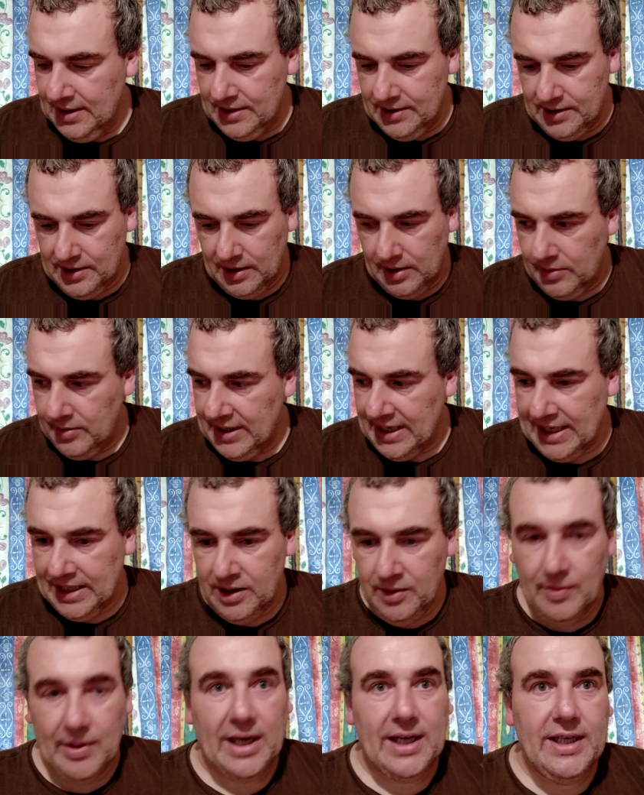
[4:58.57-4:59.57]
So
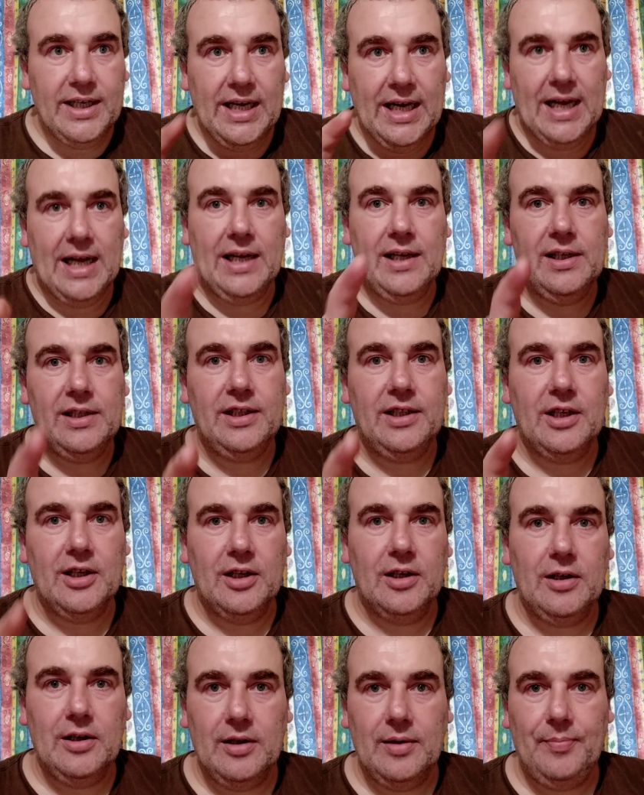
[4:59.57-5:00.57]
anyway, yeah,
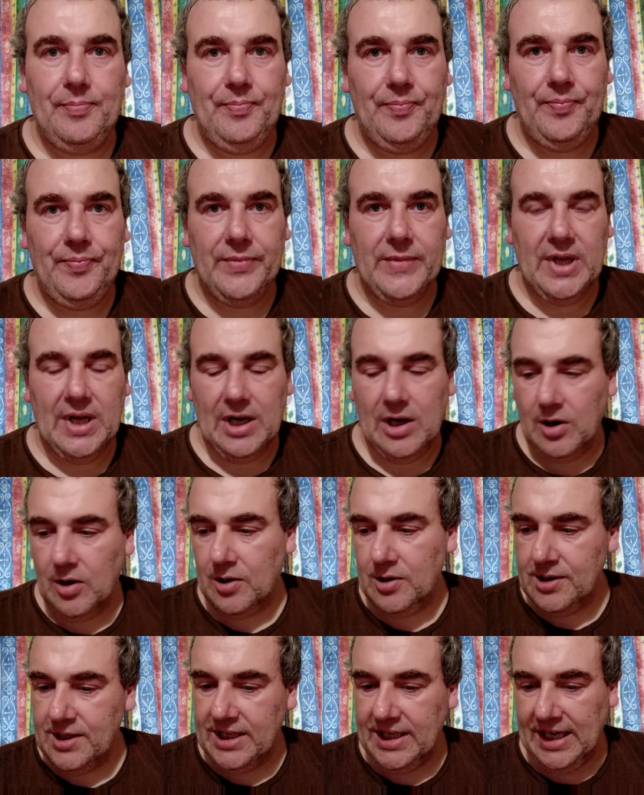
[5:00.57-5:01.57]
the
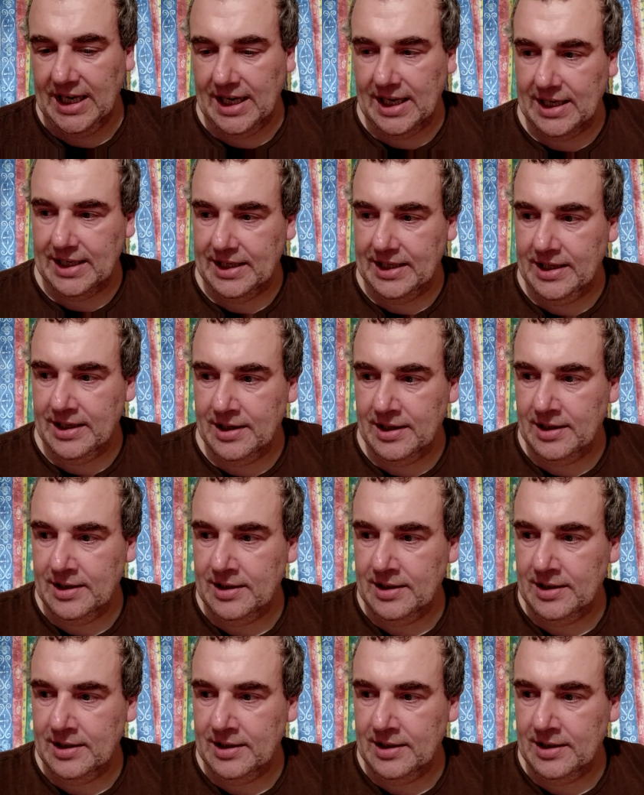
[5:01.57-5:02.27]
RDA.